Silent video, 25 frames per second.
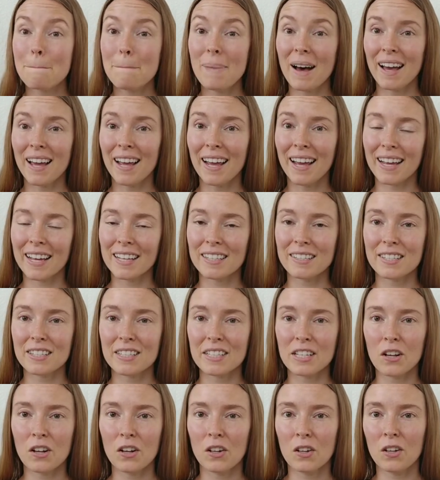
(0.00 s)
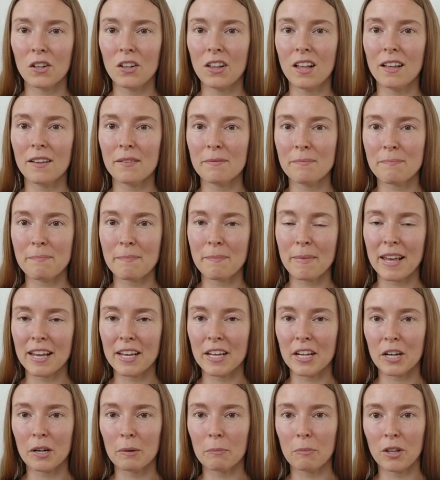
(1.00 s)
but it can still
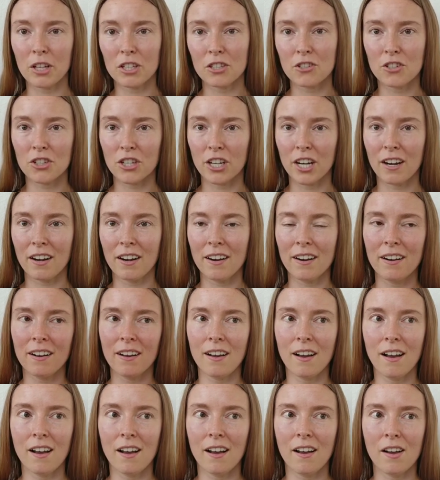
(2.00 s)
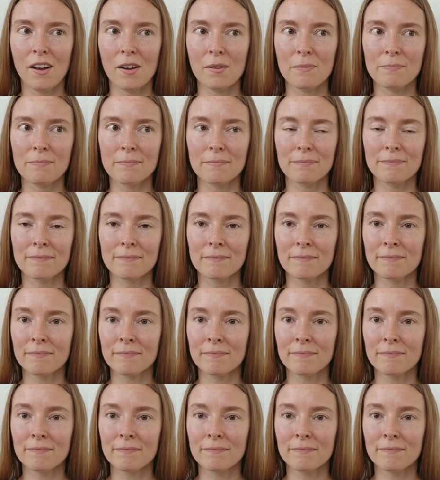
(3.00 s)
make your blood sugar um,